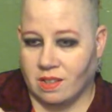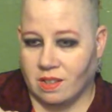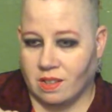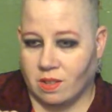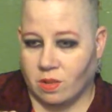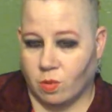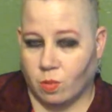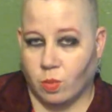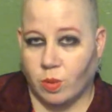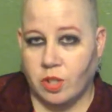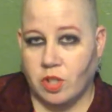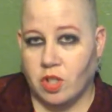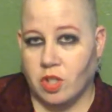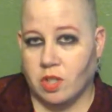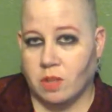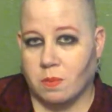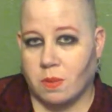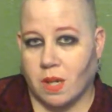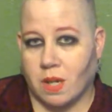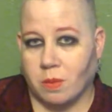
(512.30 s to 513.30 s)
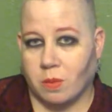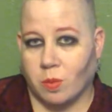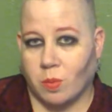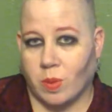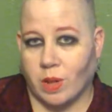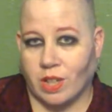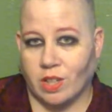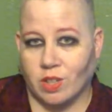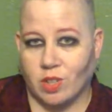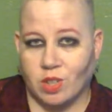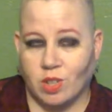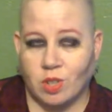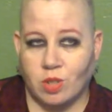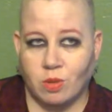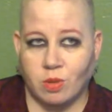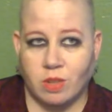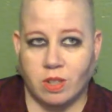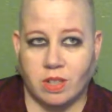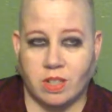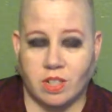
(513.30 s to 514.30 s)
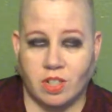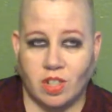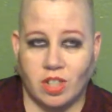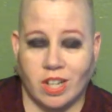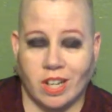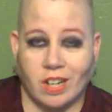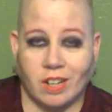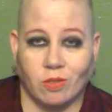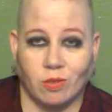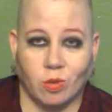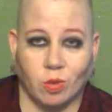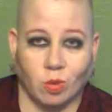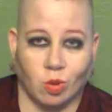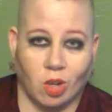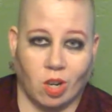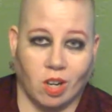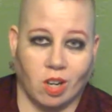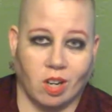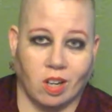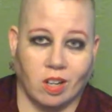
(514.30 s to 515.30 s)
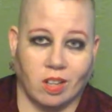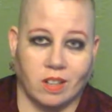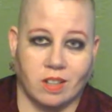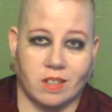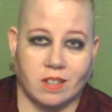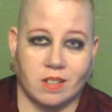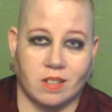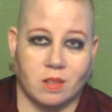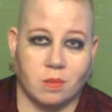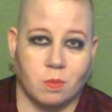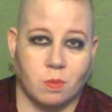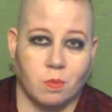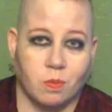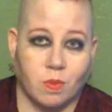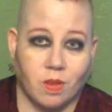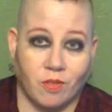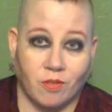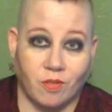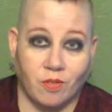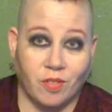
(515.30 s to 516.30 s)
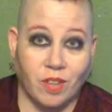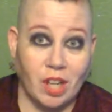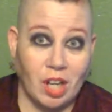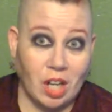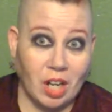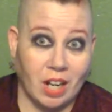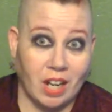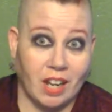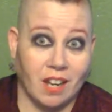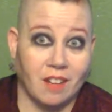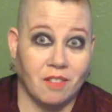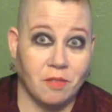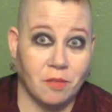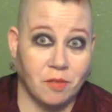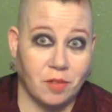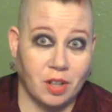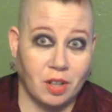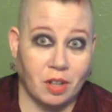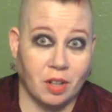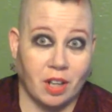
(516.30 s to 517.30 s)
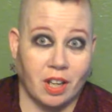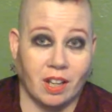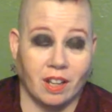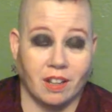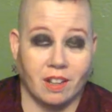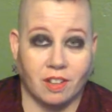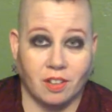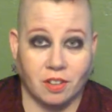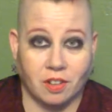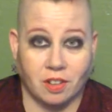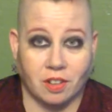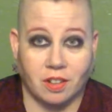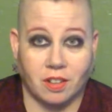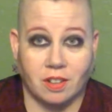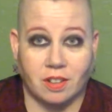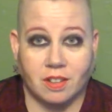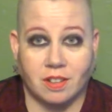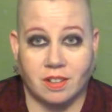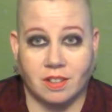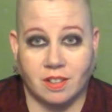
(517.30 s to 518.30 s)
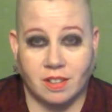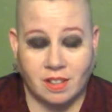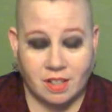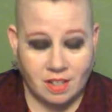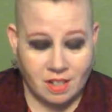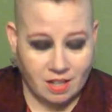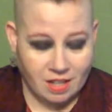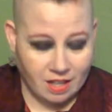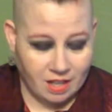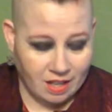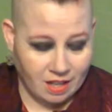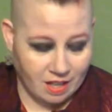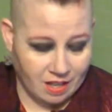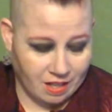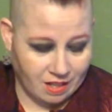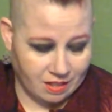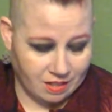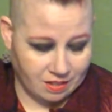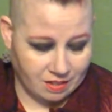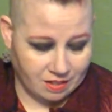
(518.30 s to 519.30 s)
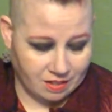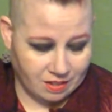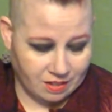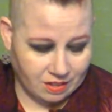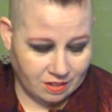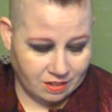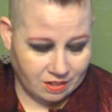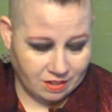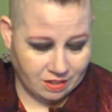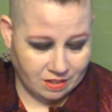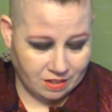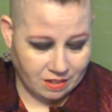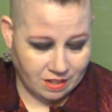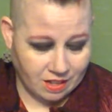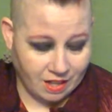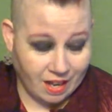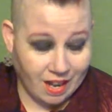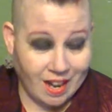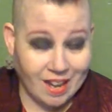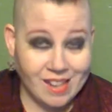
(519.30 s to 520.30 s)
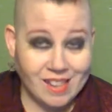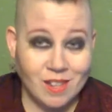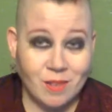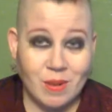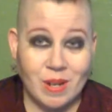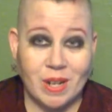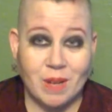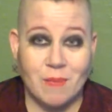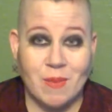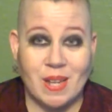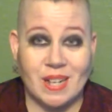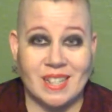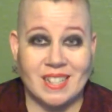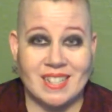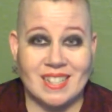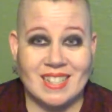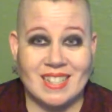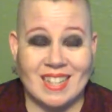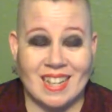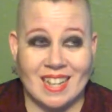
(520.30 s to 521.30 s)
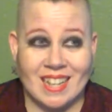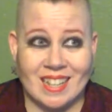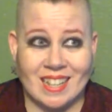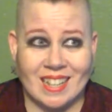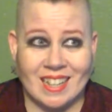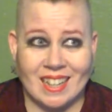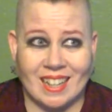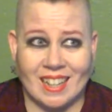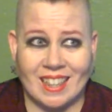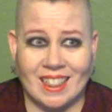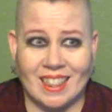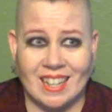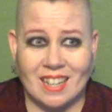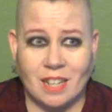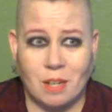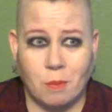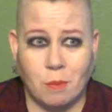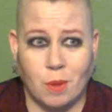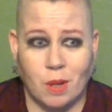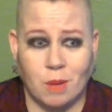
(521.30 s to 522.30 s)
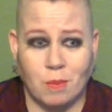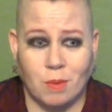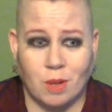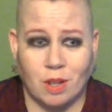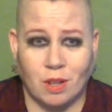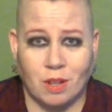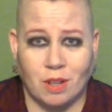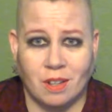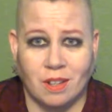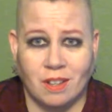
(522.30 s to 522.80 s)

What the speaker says: The Witch's Bible by Stuart and Janet Farrar is very, very good. And I highly recommend it, and I think I'm on my